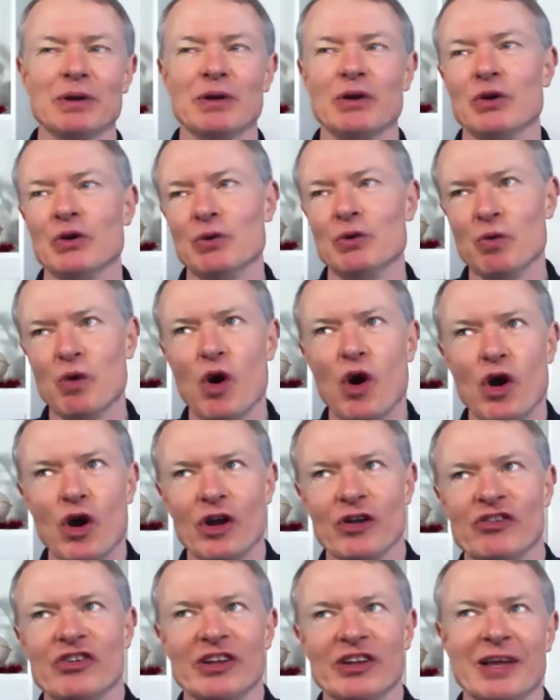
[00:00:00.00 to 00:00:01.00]
who
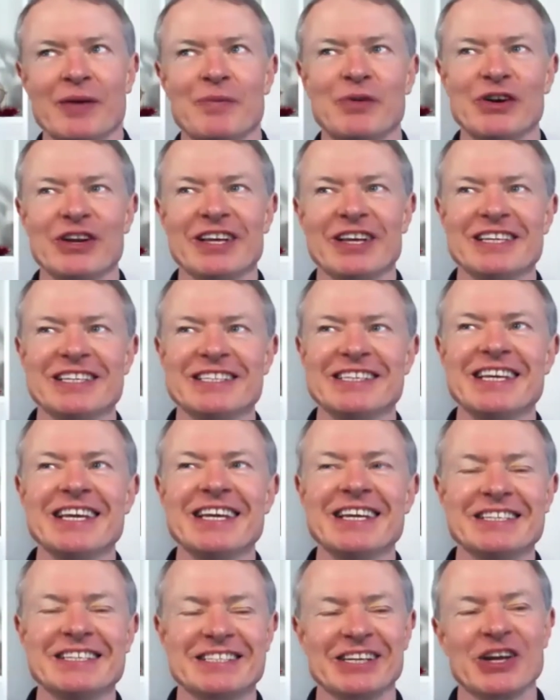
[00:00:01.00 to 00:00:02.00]
were celebrities
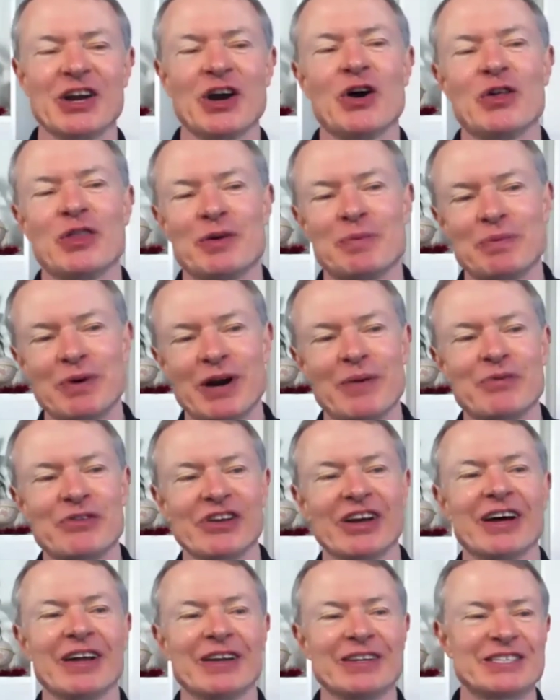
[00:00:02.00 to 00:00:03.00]
years ago that
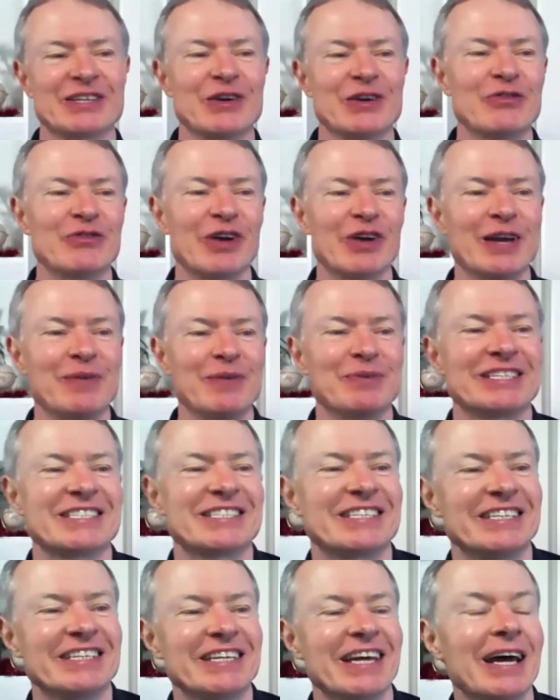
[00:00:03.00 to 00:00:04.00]
perhaps aren't so
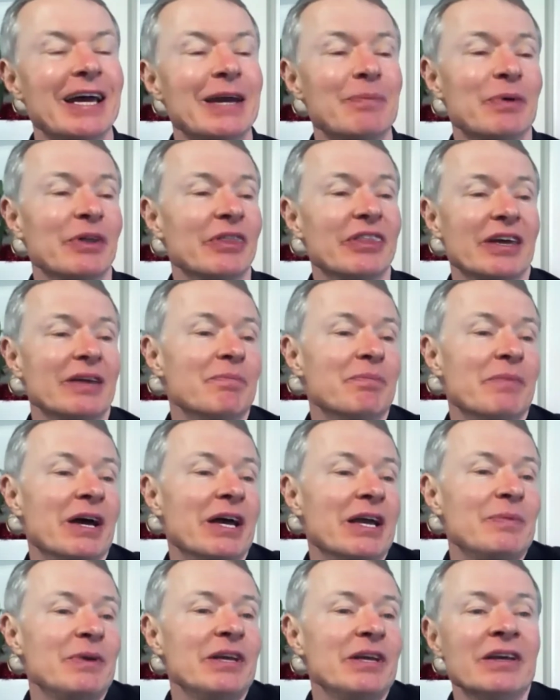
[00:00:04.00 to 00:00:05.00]
famous today, but then
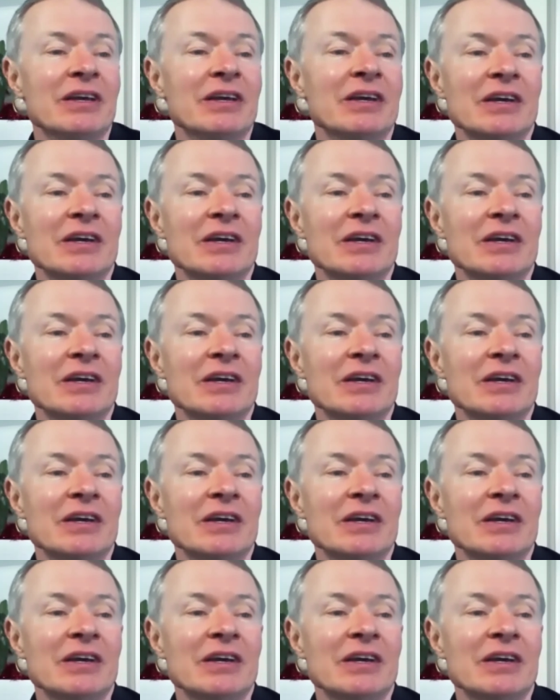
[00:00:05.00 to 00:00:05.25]
maybe...